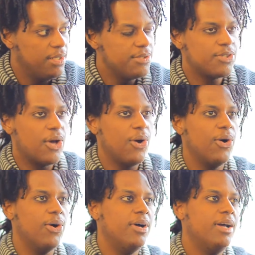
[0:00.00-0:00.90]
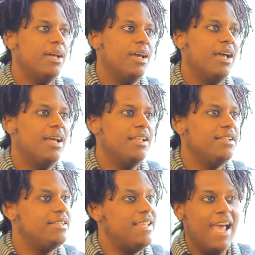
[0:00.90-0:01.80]
So,
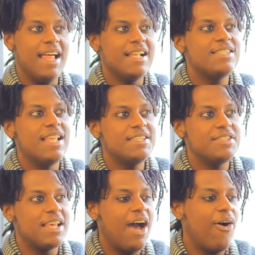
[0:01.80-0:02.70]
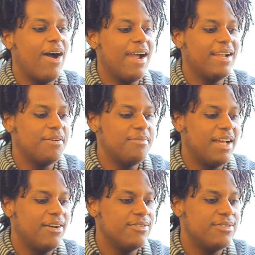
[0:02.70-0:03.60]
yeah, that's, that's how I come
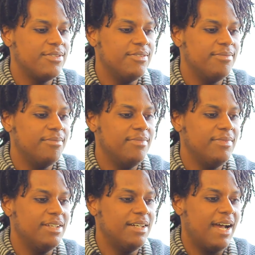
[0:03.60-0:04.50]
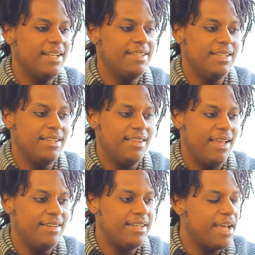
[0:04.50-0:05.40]
down to the idea
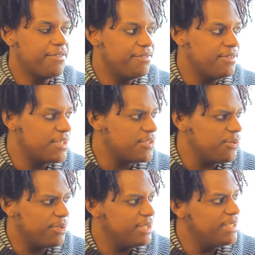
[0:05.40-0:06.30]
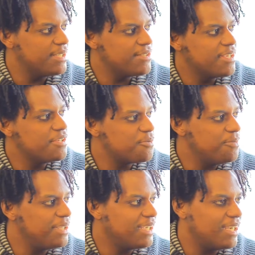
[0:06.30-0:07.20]
that death doesn't really
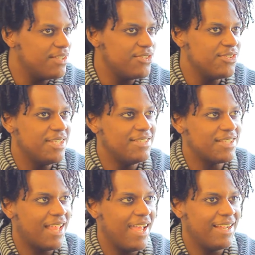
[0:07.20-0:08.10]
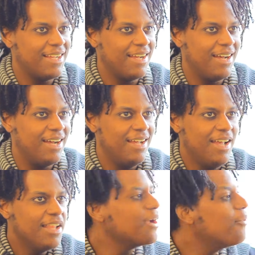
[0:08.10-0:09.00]
exist, because it's like uh,
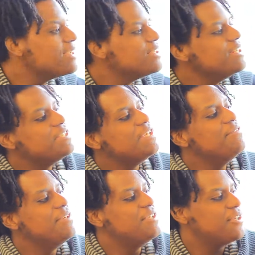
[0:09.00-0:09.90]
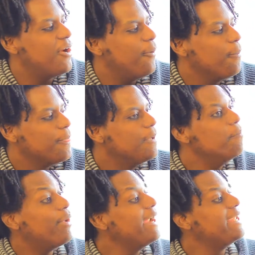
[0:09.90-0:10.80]
like watching a T V show,
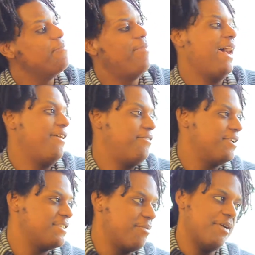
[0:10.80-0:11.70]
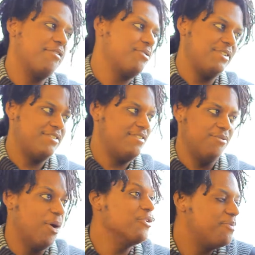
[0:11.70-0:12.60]
mm-hmm. Breaking Bad, for example. Everyone,
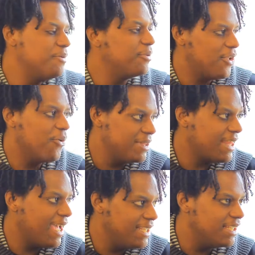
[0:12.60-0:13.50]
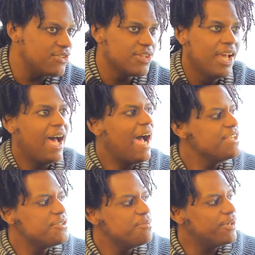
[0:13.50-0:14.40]
most people know what that is. Mm-hmm.
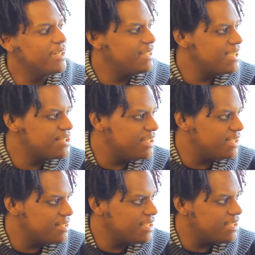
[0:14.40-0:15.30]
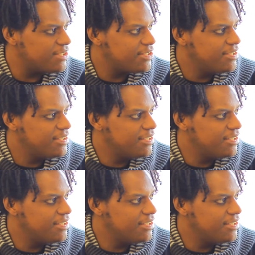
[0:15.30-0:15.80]
Heisenberg doesn't exist.